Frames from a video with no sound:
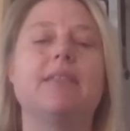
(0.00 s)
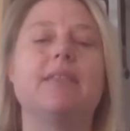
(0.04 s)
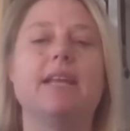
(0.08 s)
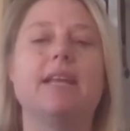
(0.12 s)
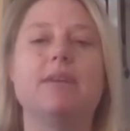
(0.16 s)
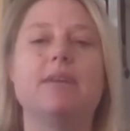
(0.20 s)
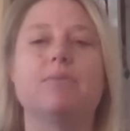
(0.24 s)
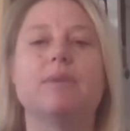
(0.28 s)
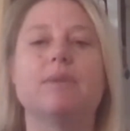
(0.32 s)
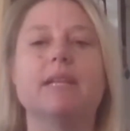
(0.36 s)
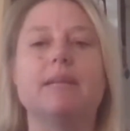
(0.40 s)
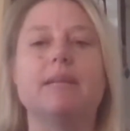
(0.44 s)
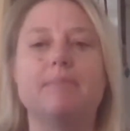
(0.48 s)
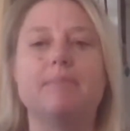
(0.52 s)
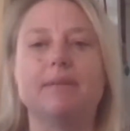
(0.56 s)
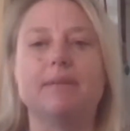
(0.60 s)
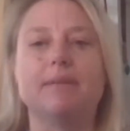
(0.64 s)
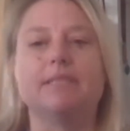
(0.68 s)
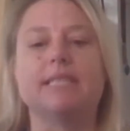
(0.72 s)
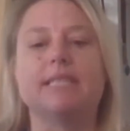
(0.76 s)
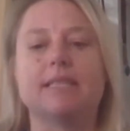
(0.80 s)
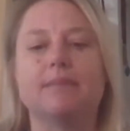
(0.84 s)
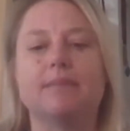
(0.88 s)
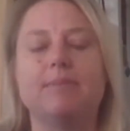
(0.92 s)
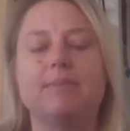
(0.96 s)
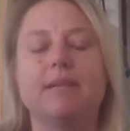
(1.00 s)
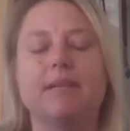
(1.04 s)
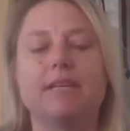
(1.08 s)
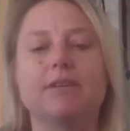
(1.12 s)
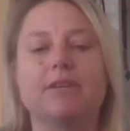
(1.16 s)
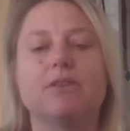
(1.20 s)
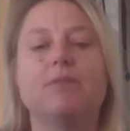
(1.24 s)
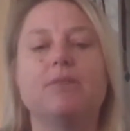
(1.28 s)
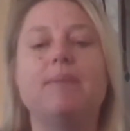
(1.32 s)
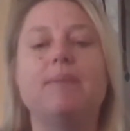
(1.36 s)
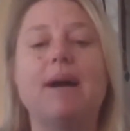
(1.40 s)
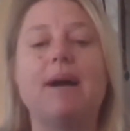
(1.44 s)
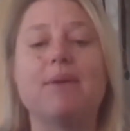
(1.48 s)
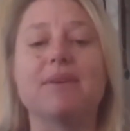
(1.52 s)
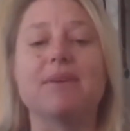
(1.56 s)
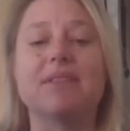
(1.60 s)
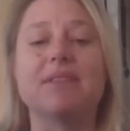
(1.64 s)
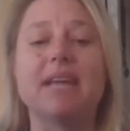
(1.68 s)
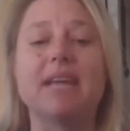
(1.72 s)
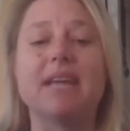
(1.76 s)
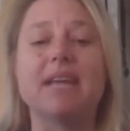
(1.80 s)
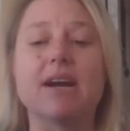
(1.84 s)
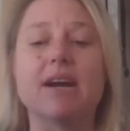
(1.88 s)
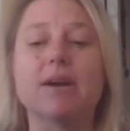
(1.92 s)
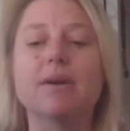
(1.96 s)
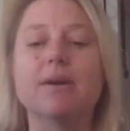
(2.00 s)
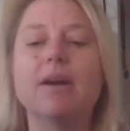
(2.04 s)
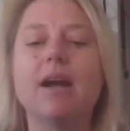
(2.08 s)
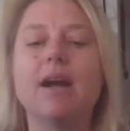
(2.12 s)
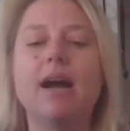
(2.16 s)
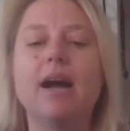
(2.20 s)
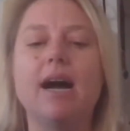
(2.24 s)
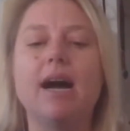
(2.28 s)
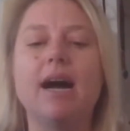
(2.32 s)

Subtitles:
then really building the political power there.